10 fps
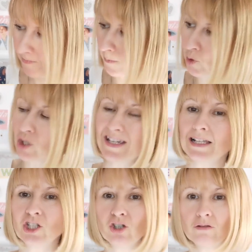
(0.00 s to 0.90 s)
I'm not
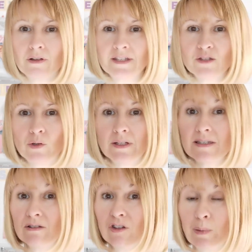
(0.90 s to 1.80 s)
entirely sure on this one.
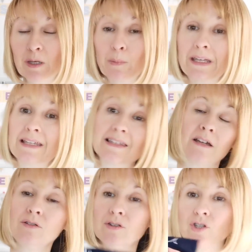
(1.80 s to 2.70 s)
It's another big piece,
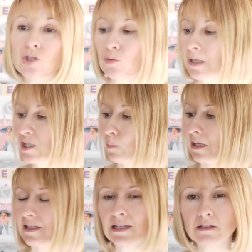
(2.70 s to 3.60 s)
another 2 metre
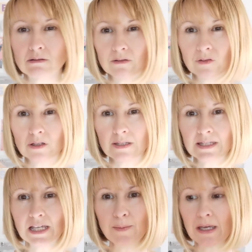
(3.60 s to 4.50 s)
piece. I don't know if you can
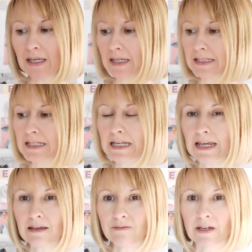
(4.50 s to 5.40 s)
see, but it is
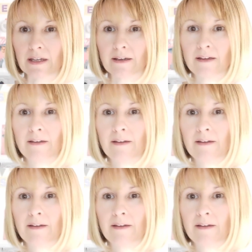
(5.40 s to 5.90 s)
navy.